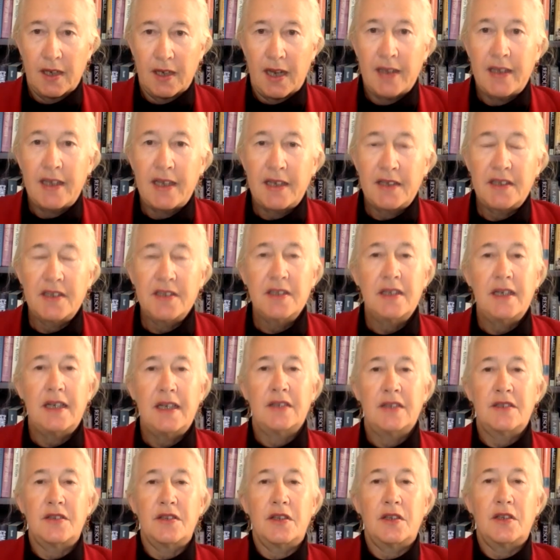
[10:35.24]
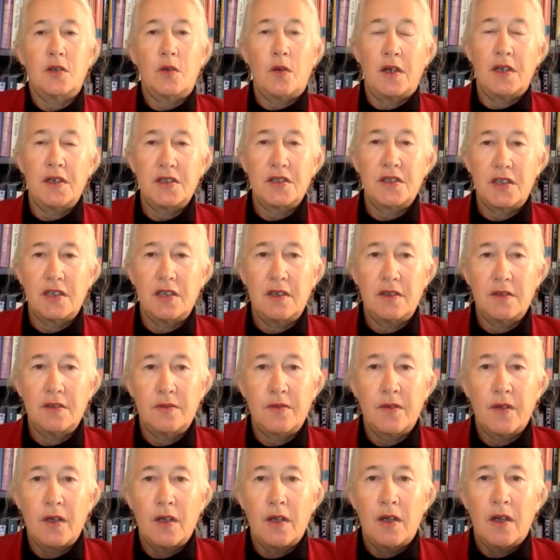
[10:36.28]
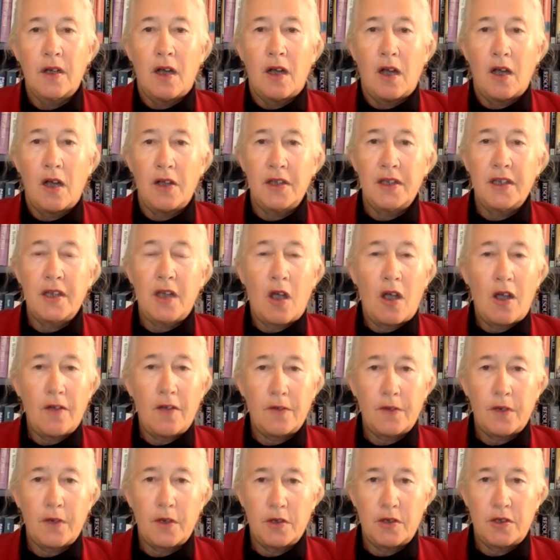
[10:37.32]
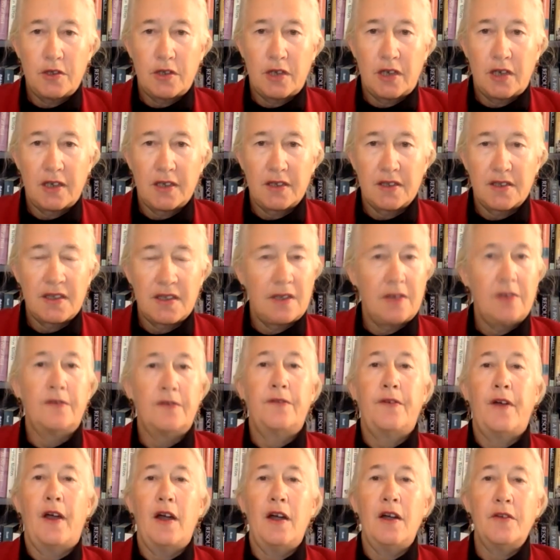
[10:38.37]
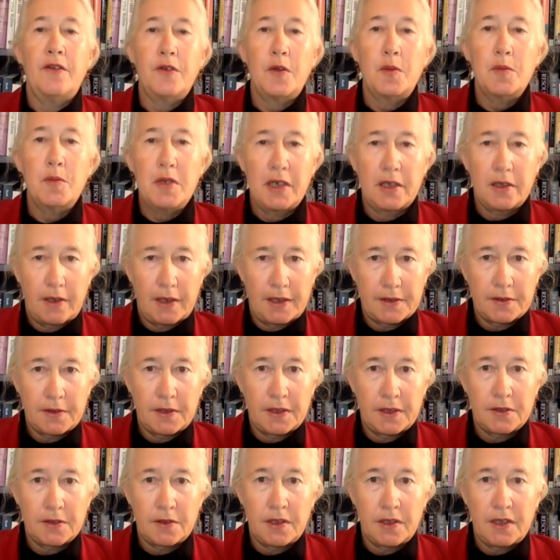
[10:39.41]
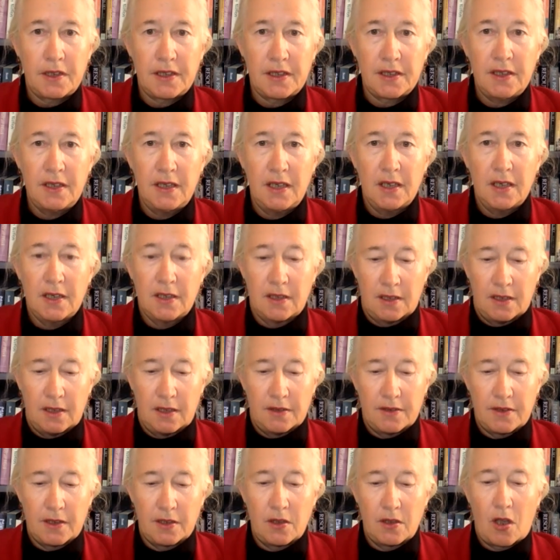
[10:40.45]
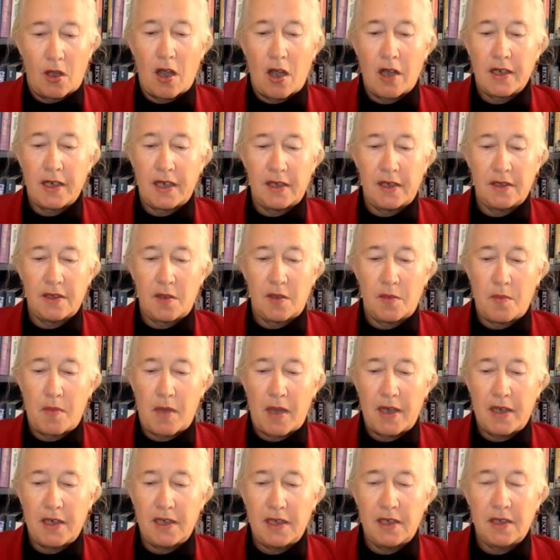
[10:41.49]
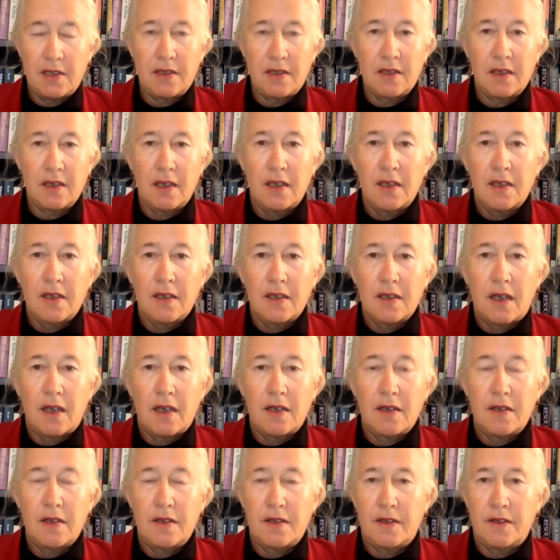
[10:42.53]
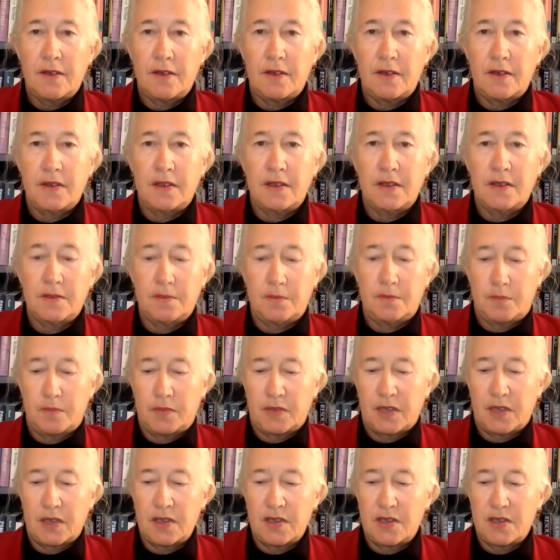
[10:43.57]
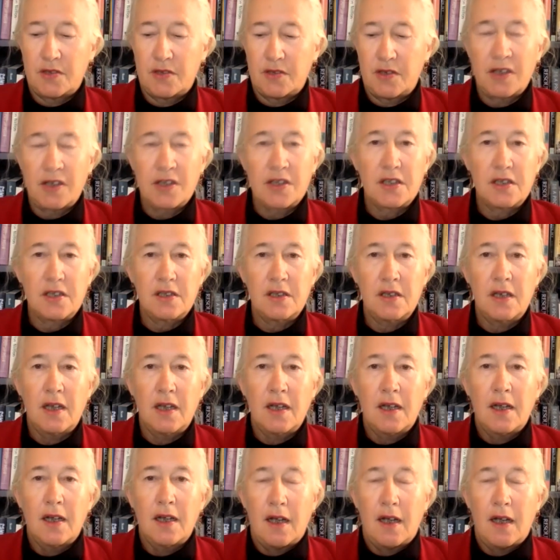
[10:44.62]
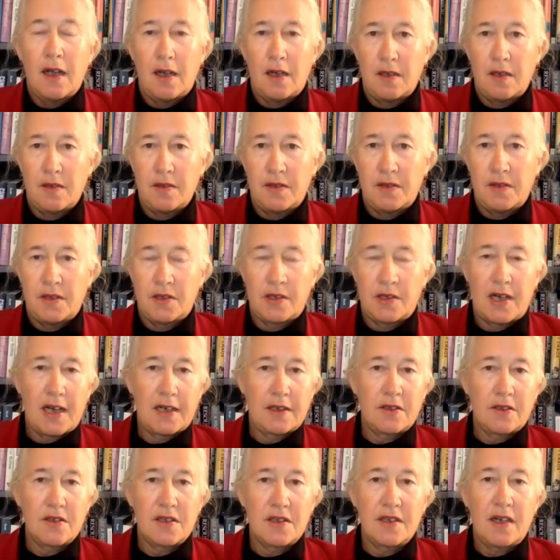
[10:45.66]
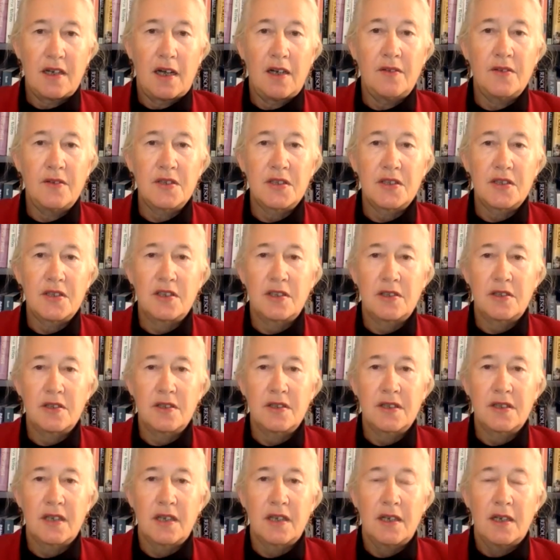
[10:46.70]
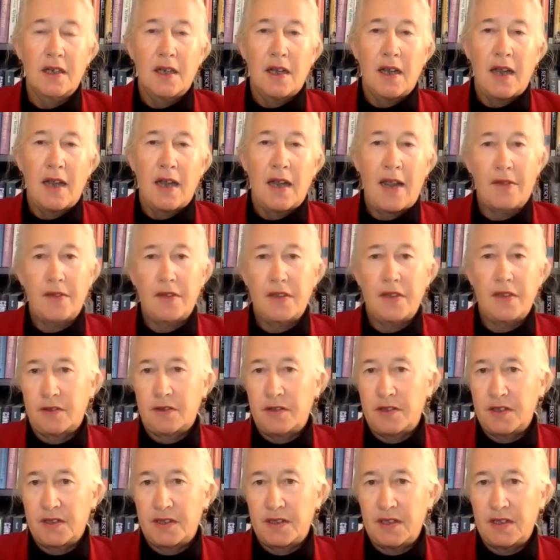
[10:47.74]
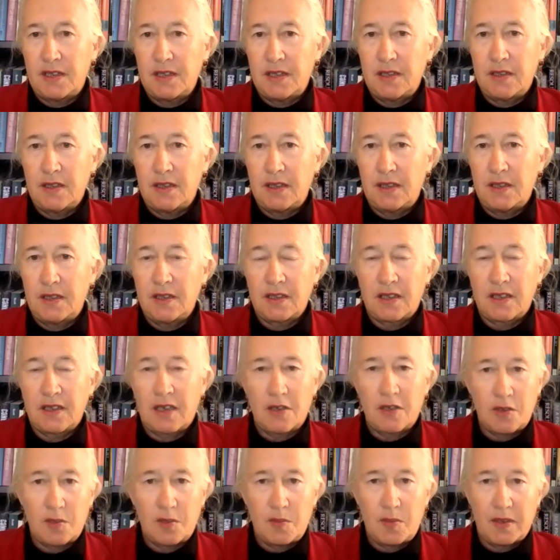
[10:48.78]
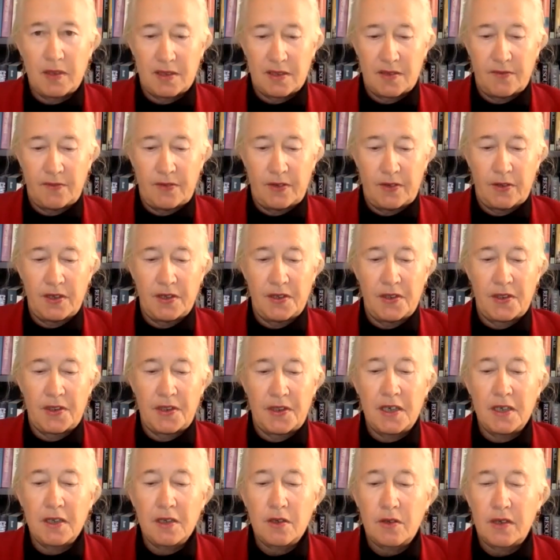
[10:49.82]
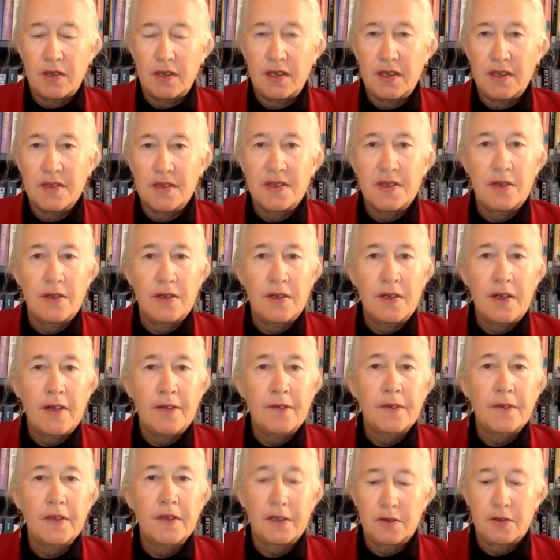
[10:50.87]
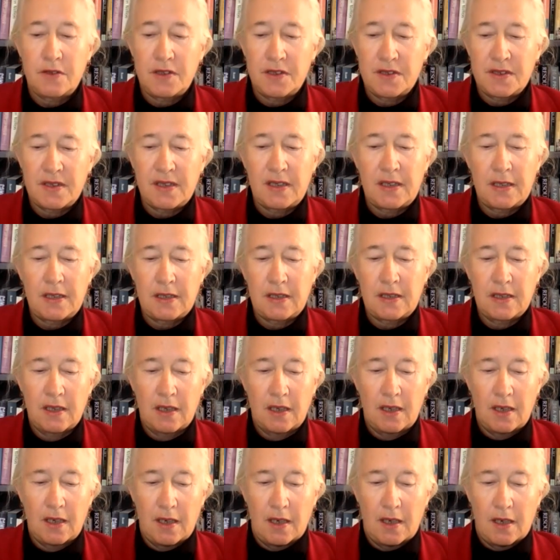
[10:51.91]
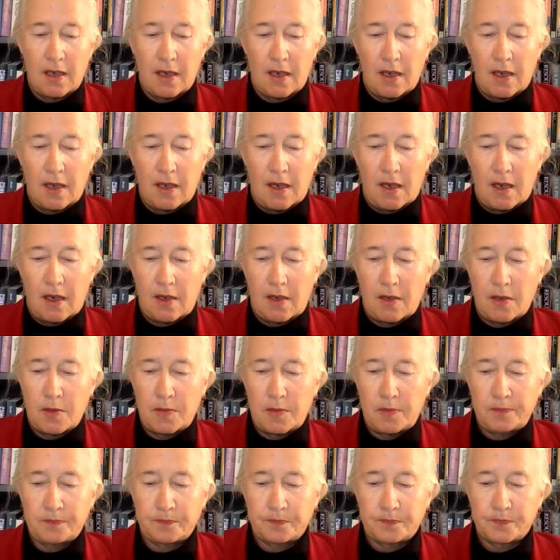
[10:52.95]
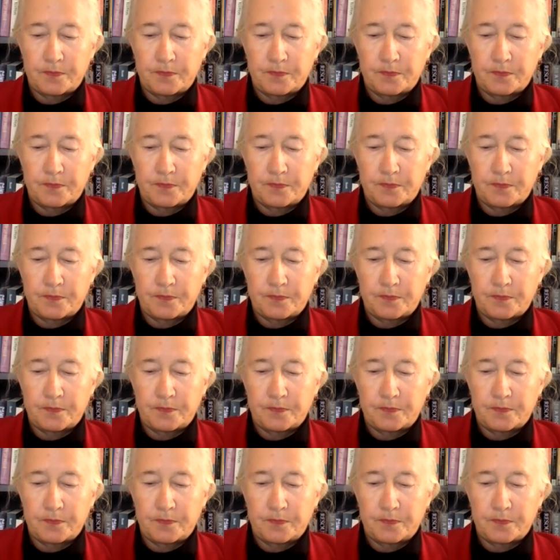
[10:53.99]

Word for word: And that doesn't answer the question of all the off-road trucks that are far from the electric grid, the logging, the mining, uh, the, the construction, uh, the tractors and harvesters have electricity in the country, but it's a very thin grid. Is there enough electricity? Um,